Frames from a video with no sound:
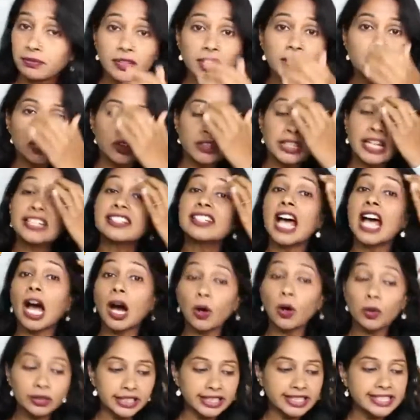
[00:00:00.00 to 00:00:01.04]
So that's
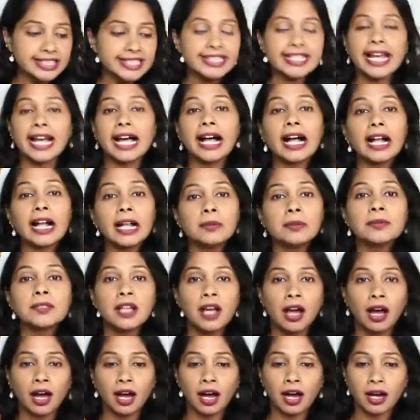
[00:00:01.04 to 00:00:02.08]
how this helps
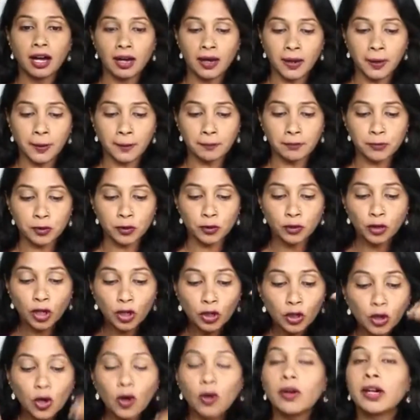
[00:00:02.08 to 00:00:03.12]

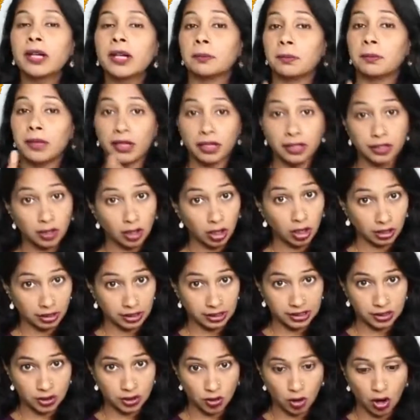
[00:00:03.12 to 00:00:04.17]
lower blood
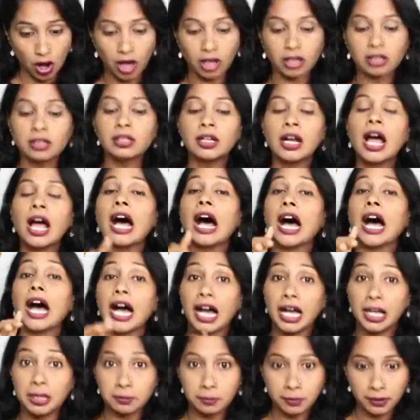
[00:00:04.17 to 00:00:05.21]
cholesterol,
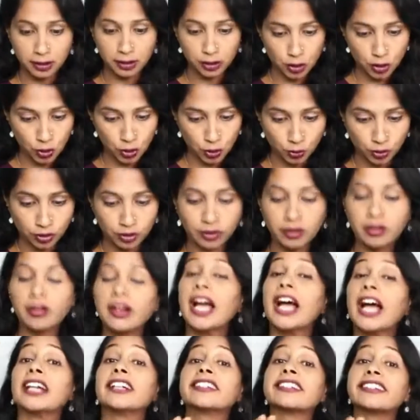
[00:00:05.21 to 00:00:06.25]
high blood sugar,
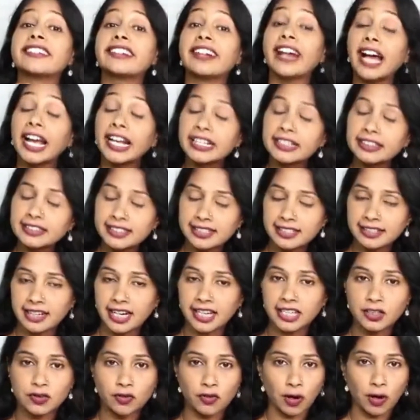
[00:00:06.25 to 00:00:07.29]
and
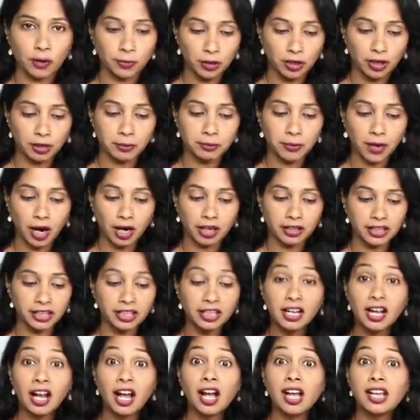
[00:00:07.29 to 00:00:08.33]
triglycerides from your body.
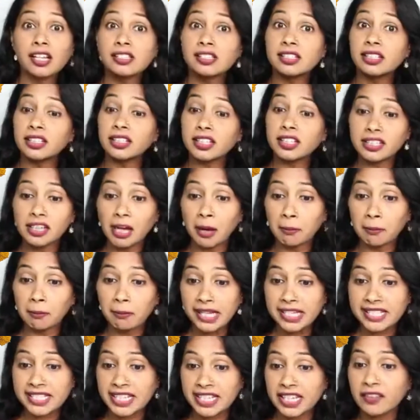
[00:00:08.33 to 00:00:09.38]
Isn't it
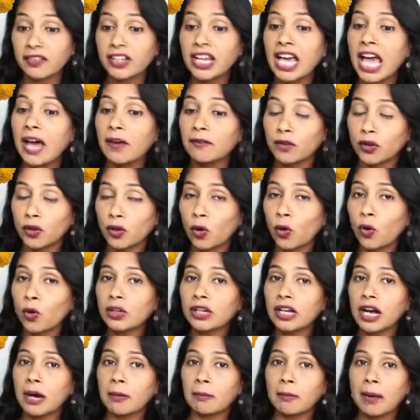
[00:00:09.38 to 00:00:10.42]
amazing? We have known
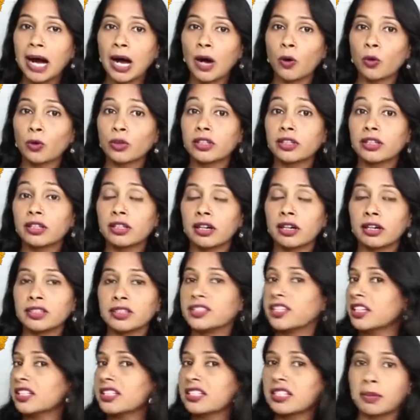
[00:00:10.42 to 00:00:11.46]
about
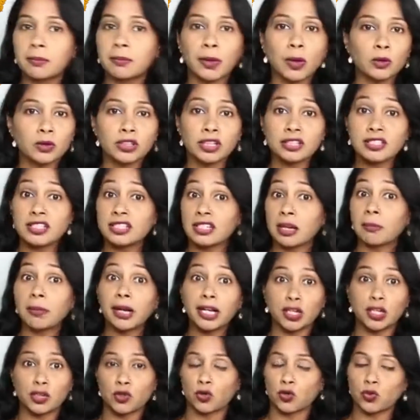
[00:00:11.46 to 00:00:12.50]
just about the stomach
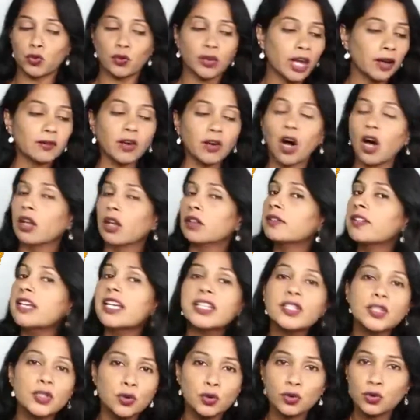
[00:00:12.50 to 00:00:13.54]
issues. We have
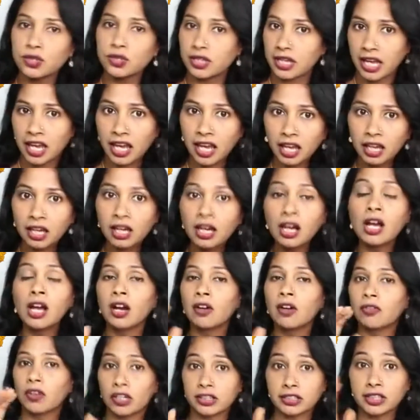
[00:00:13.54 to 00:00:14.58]
always used hing
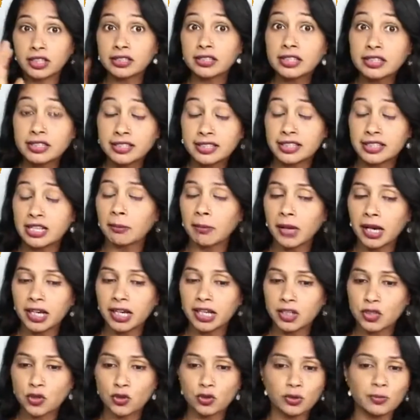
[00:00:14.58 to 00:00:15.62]
for the stomach
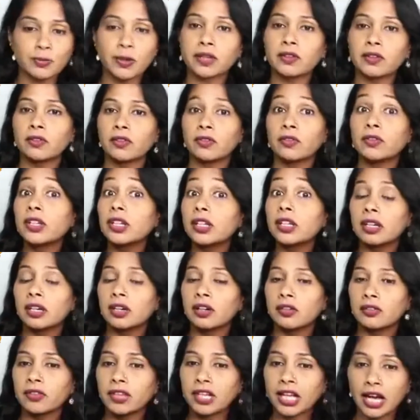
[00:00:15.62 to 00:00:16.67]
issues, but
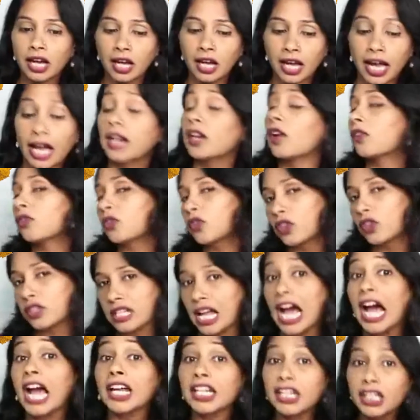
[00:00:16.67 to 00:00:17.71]
and of course
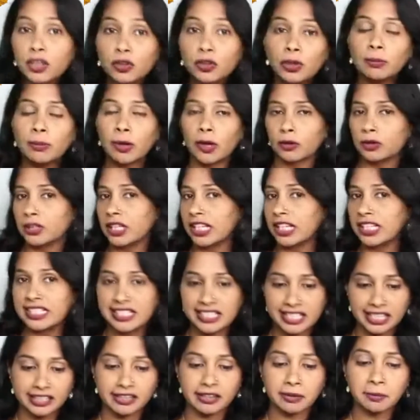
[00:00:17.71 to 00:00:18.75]
I knew about the
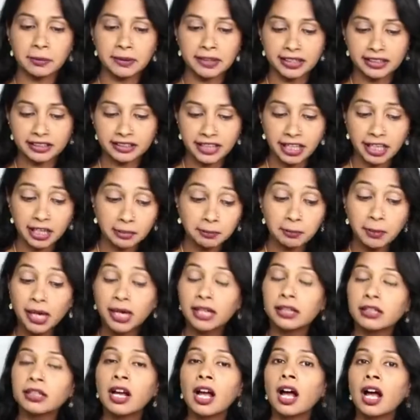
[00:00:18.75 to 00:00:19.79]
insect repellent thing,
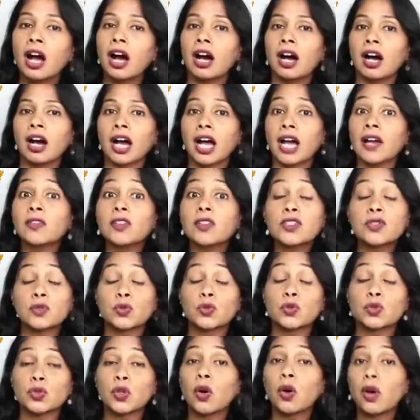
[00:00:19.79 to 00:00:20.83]
but I was
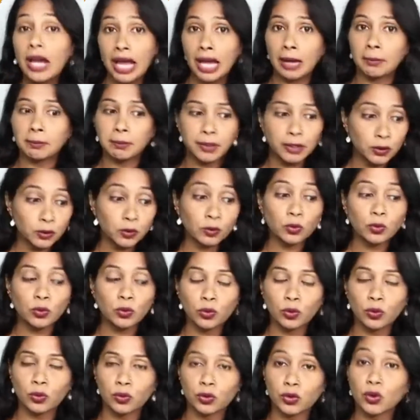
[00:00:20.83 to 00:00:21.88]
so happy to
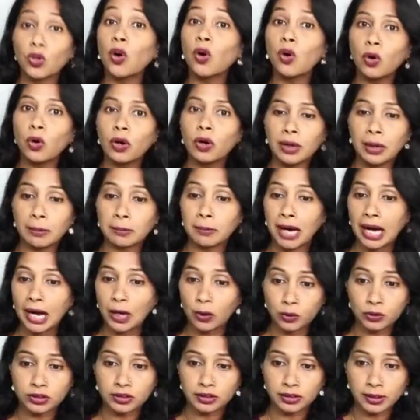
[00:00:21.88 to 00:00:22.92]
know
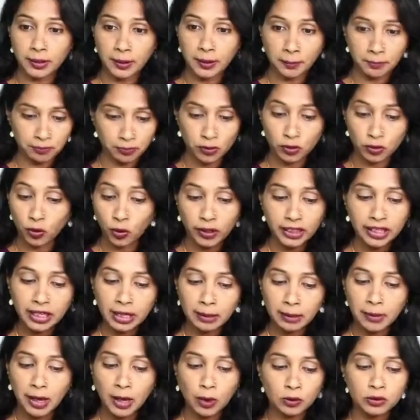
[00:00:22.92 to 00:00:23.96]
about knowing
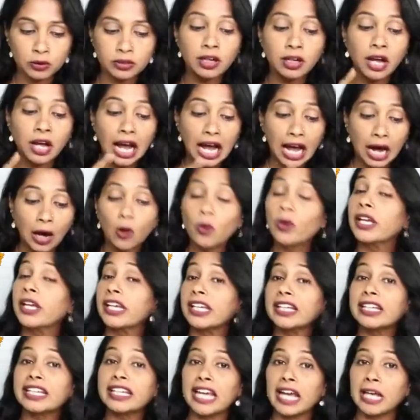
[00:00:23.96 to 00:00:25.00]
about how
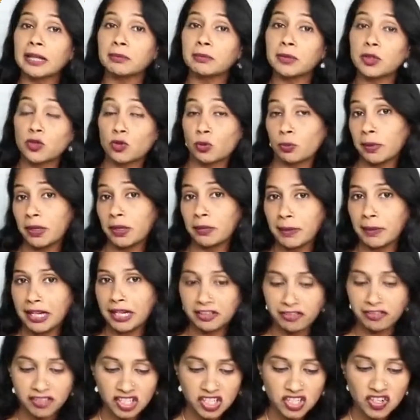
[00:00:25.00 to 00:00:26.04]
hing can be super
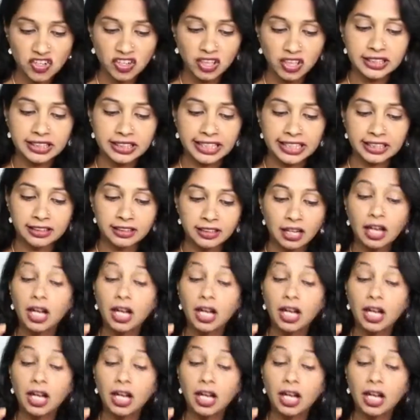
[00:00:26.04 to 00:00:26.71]
beneficial in